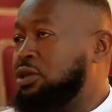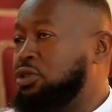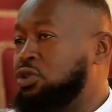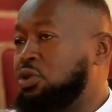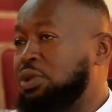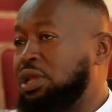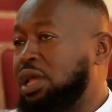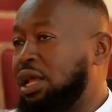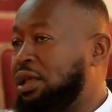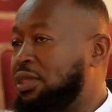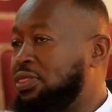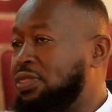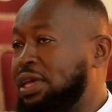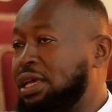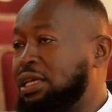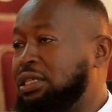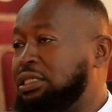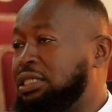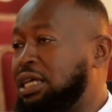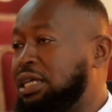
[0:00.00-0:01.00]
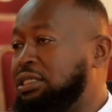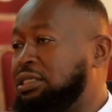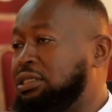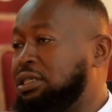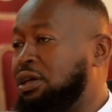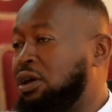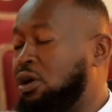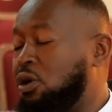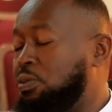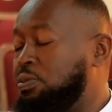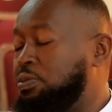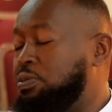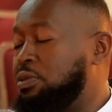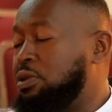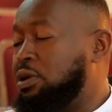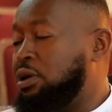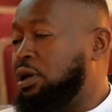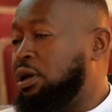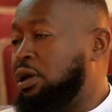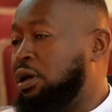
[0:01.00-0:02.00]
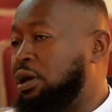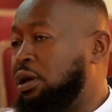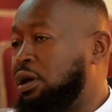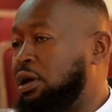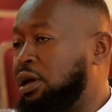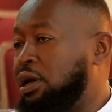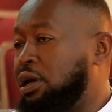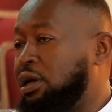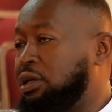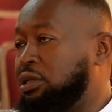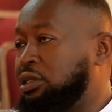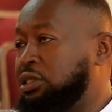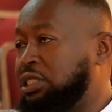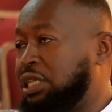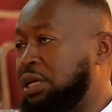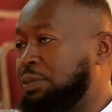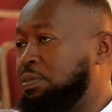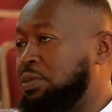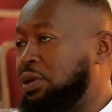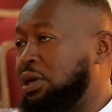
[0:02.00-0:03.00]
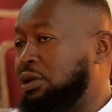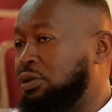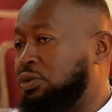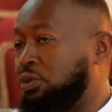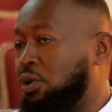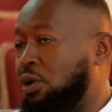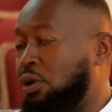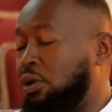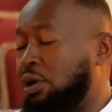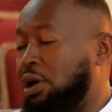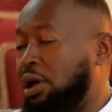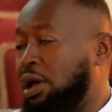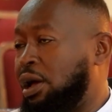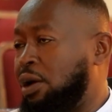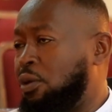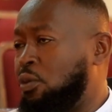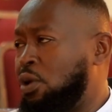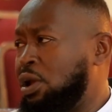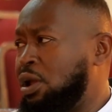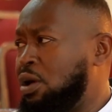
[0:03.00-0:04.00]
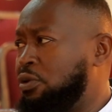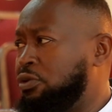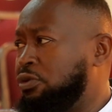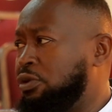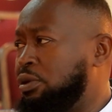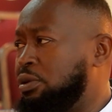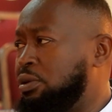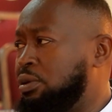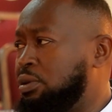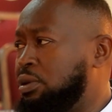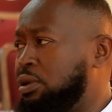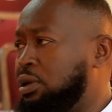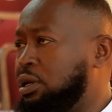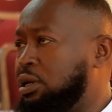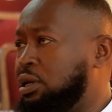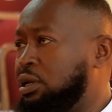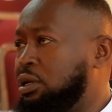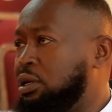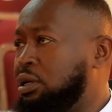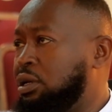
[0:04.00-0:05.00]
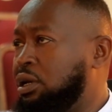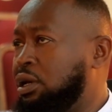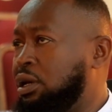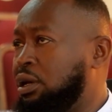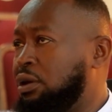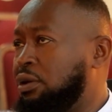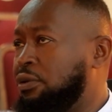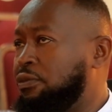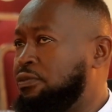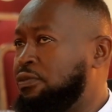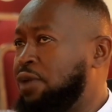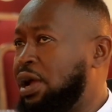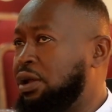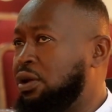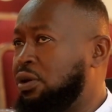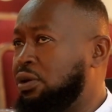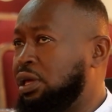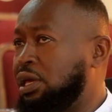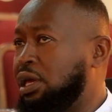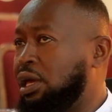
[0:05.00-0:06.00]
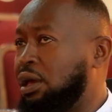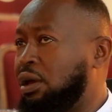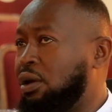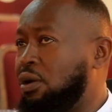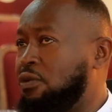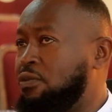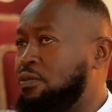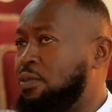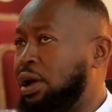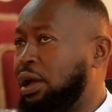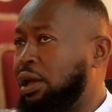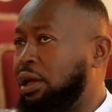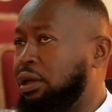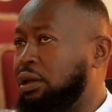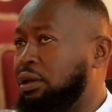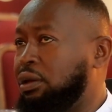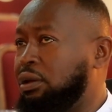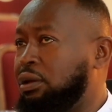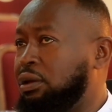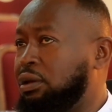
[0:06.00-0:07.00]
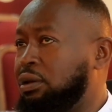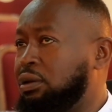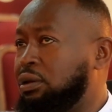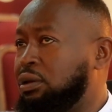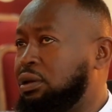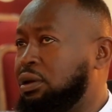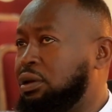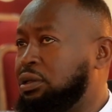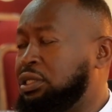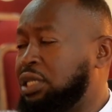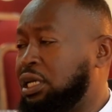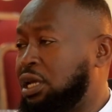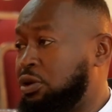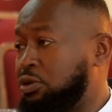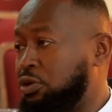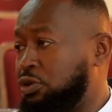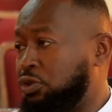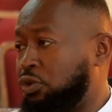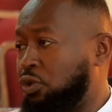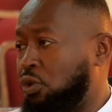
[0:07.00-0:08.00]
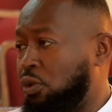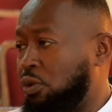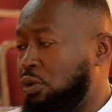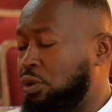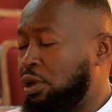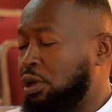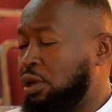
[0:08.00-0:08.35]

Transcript: are so many other things that help shape me as well. When I was in final year of my secondary school,